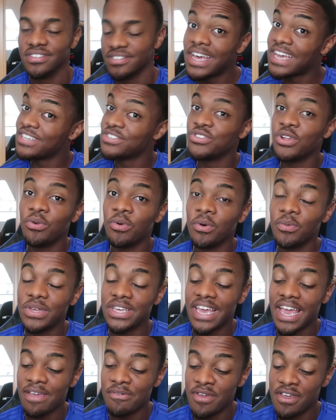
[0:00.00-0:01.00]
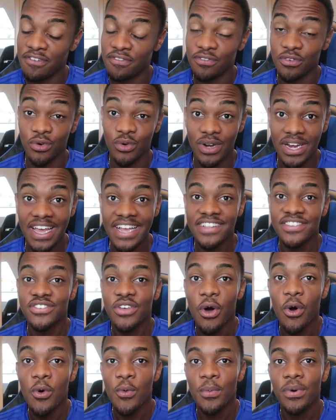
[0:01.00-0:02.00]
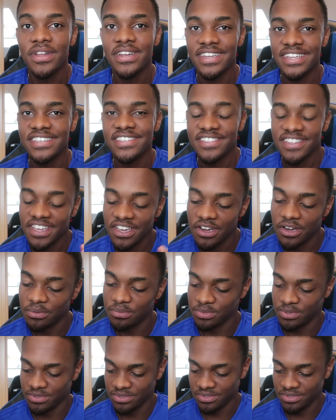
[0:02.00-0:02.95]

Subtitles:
But that is not what we came here for. Let's open this thing up.